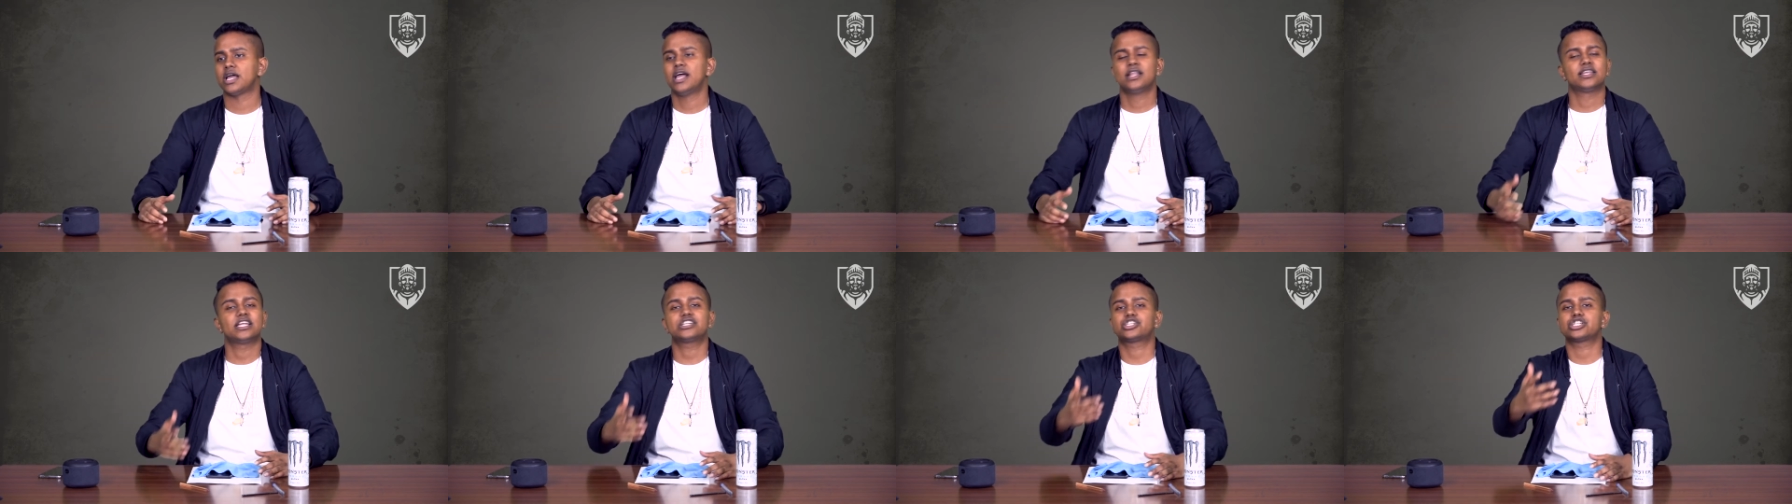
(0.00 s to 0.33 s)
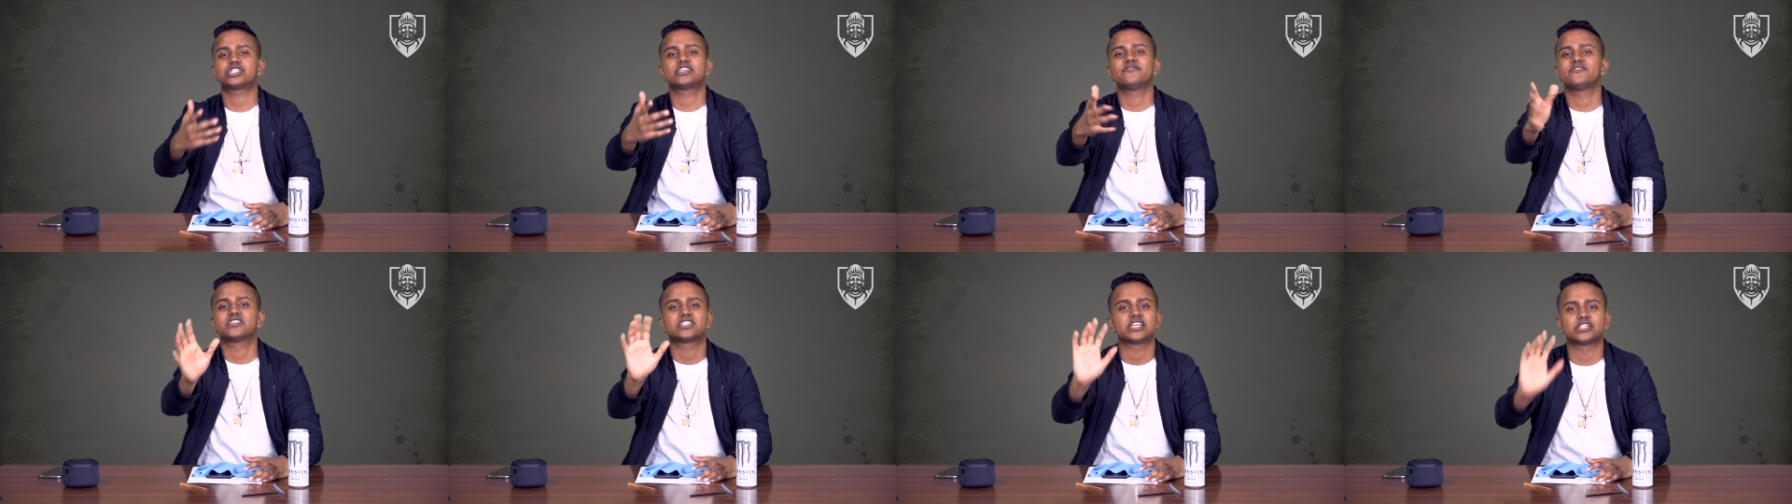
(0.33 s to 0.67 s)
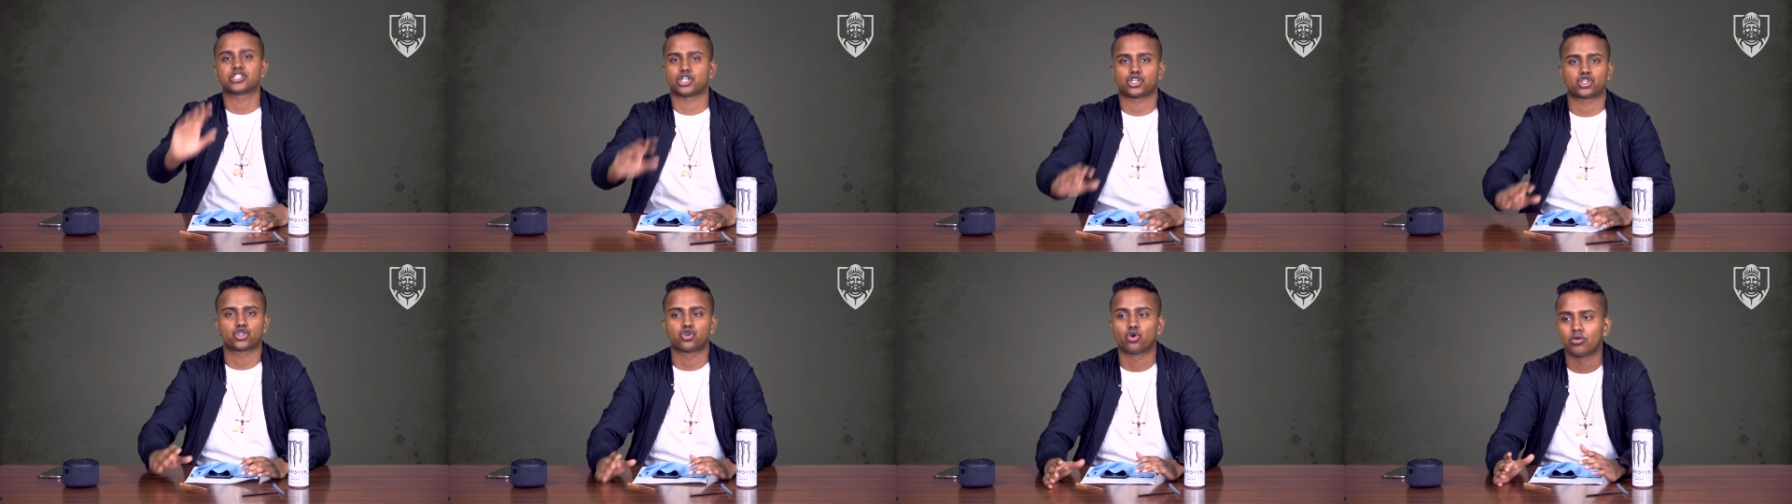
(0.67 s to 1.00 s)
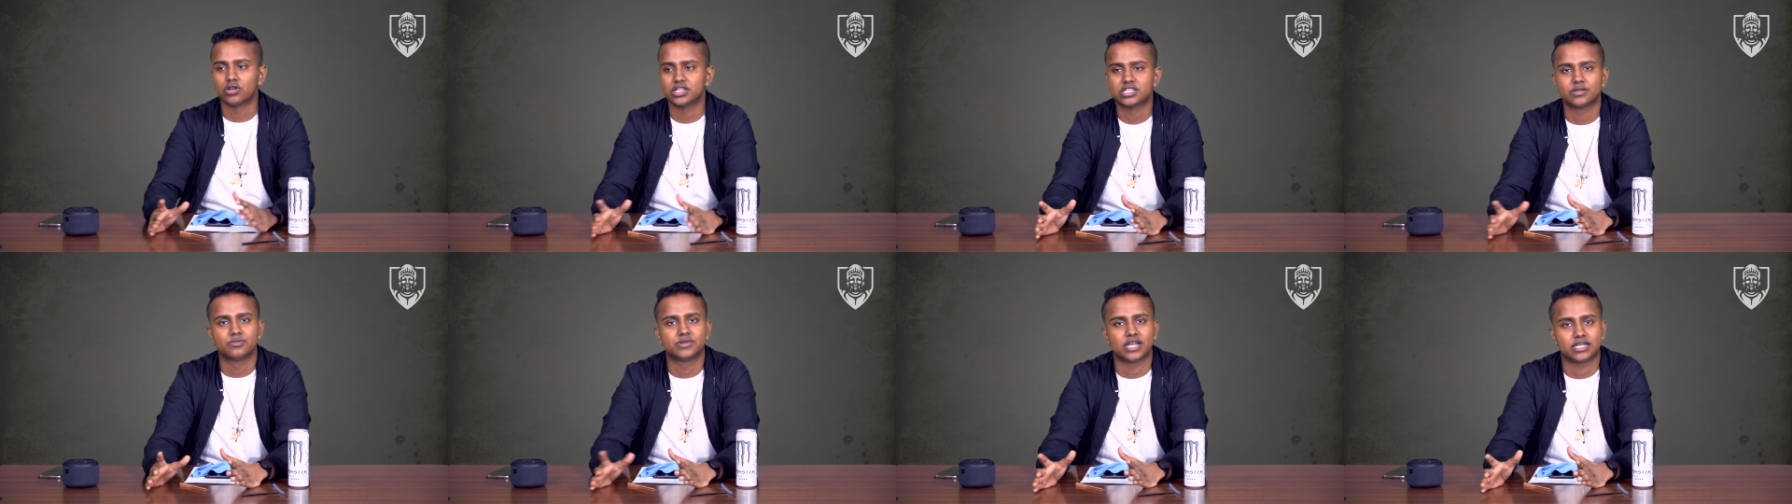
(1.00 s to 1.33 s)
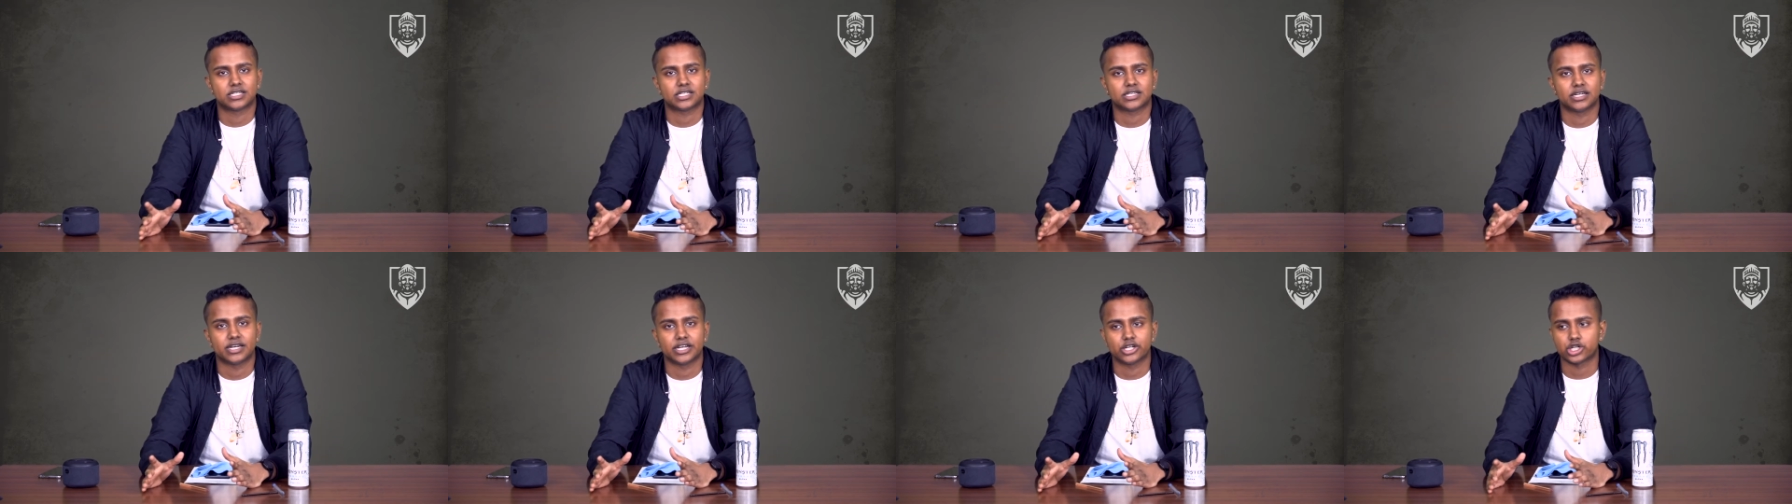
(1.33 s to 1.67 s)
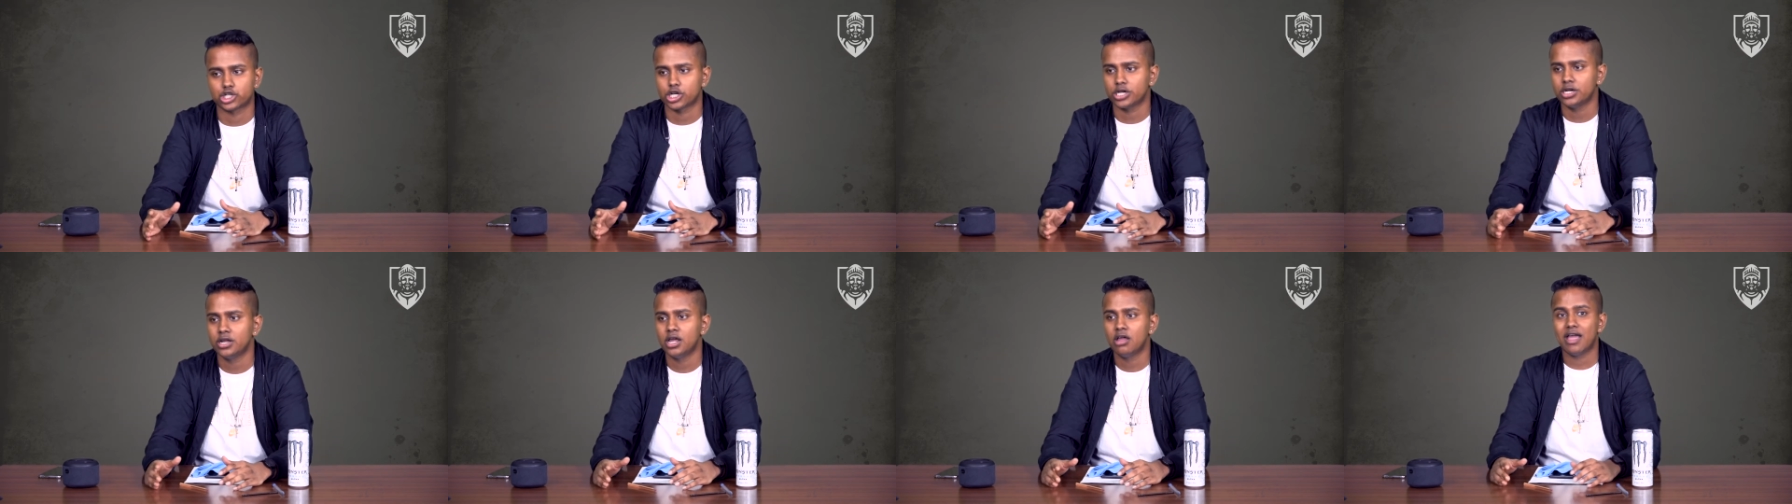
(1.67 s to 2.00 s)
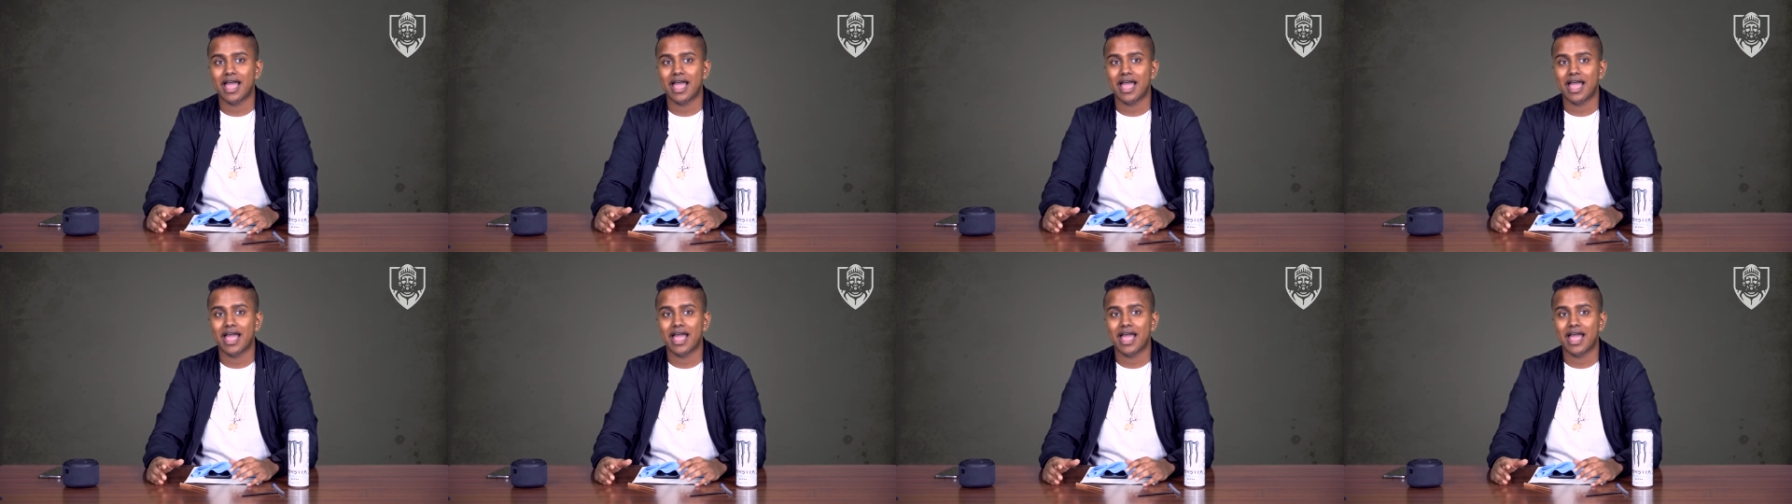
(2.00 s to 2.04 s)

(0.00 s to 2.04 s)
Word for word: let's just even say it's a tourism destination